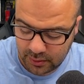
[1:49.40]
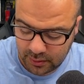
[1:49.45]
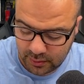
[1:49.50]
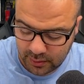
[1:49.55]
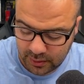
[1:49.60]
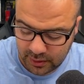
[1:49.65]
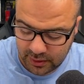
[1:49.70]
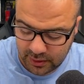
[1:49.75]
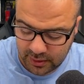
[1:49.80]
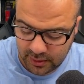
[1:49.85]

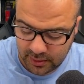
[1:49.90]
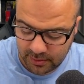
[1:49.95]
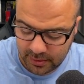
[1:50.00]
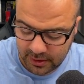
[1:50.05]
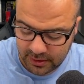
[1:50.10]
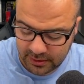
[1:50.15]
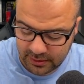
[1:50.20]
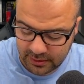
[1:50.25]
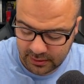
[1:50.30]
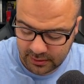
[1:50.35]
with a
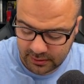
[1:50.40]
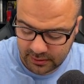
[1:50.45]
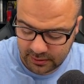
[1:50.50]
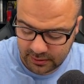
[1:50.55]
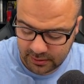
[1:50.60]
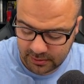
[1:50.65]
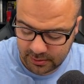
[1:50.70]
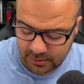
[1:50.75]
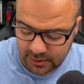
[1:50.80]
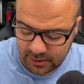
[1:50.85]
pencil
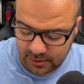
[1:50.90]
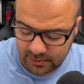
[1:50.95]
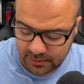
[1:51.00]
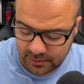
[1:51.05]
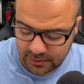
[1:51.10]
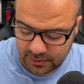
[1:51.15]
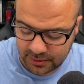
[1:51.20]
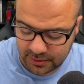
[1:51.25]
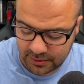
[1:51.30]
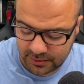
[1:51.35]
on
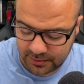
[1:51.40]
paper,